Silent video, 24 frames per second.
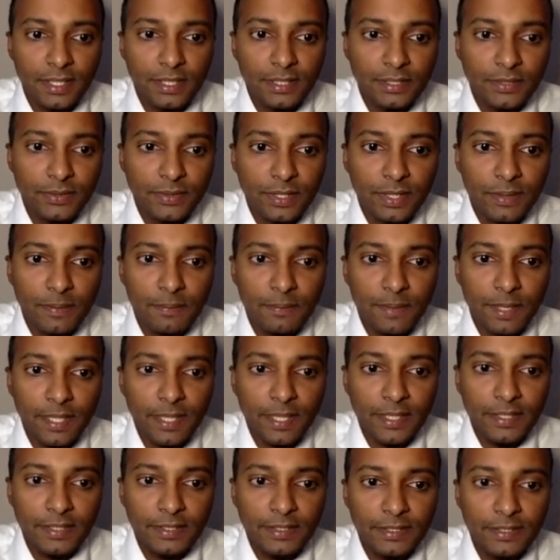So we're going to
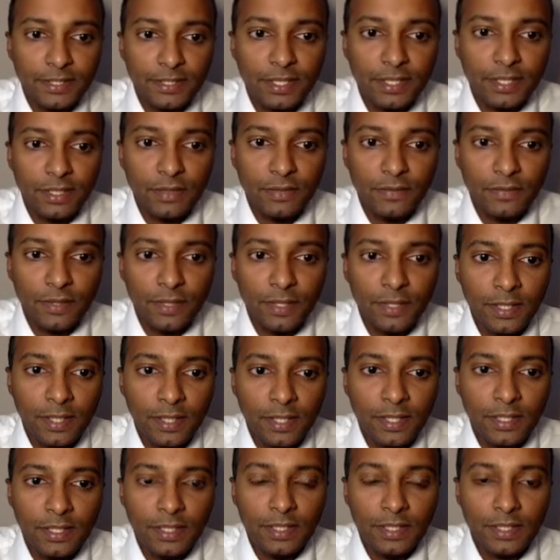minus 3 over
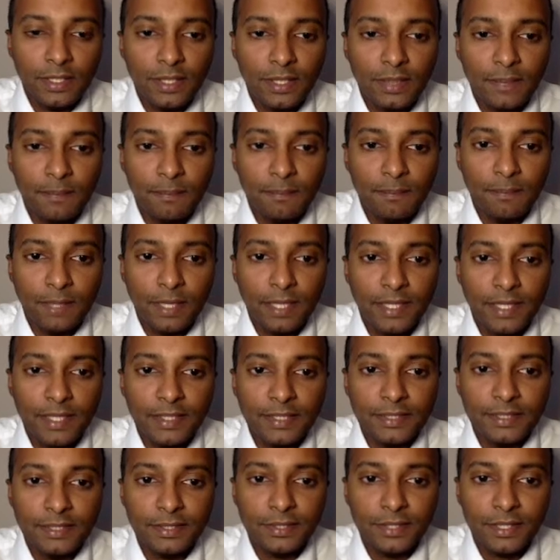here and
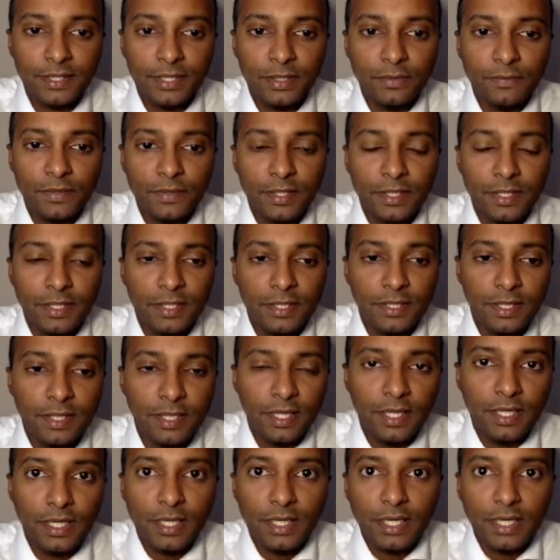minus 3 over here.
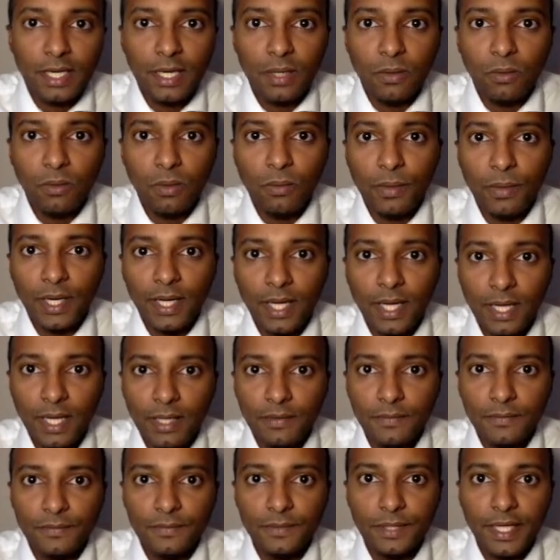And what we
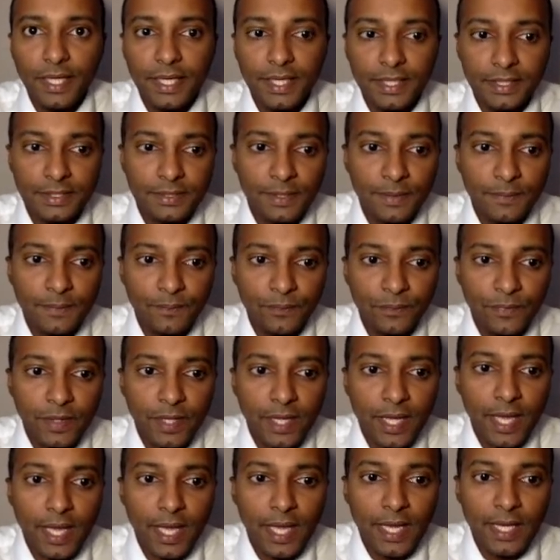have is
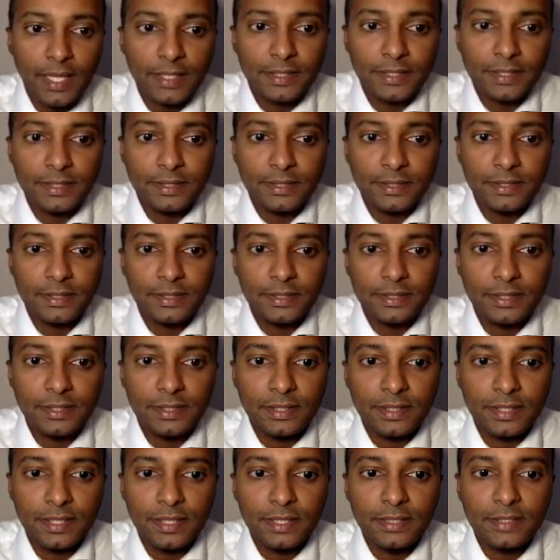x
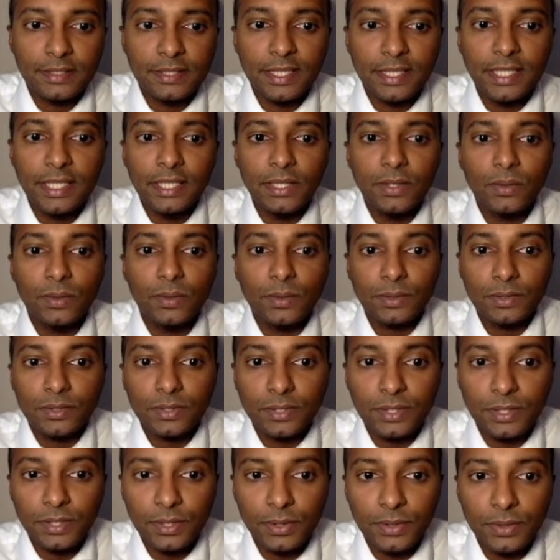is equal
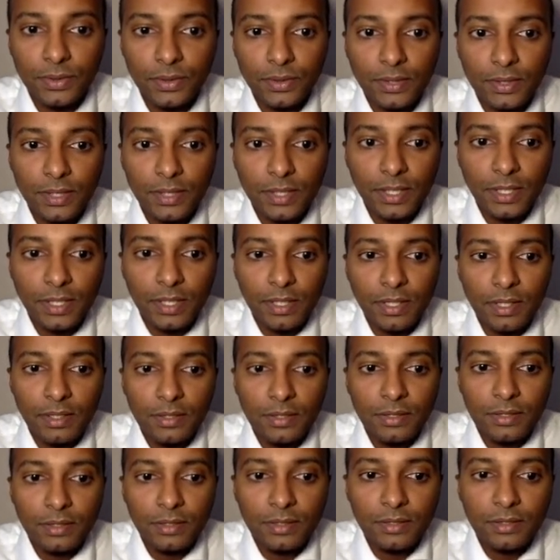to
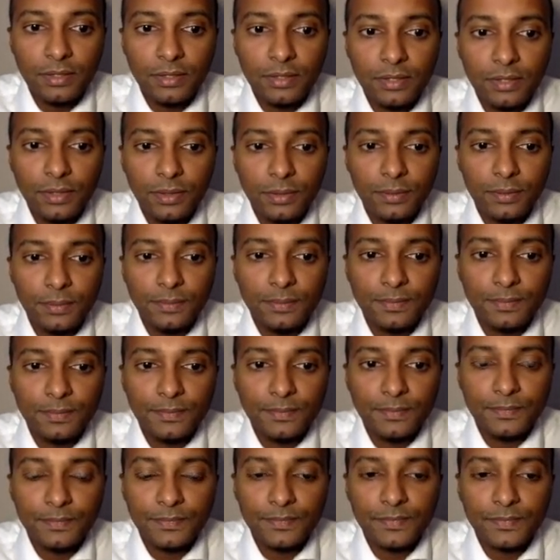2
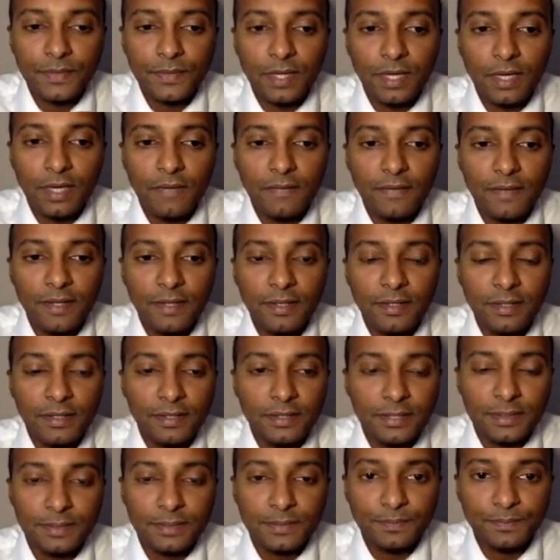our final
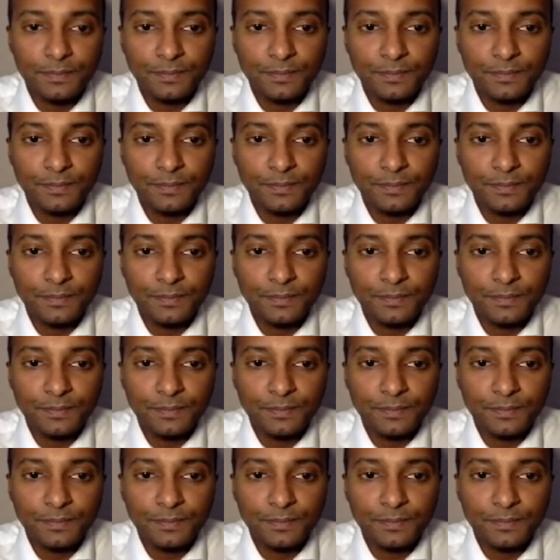answer.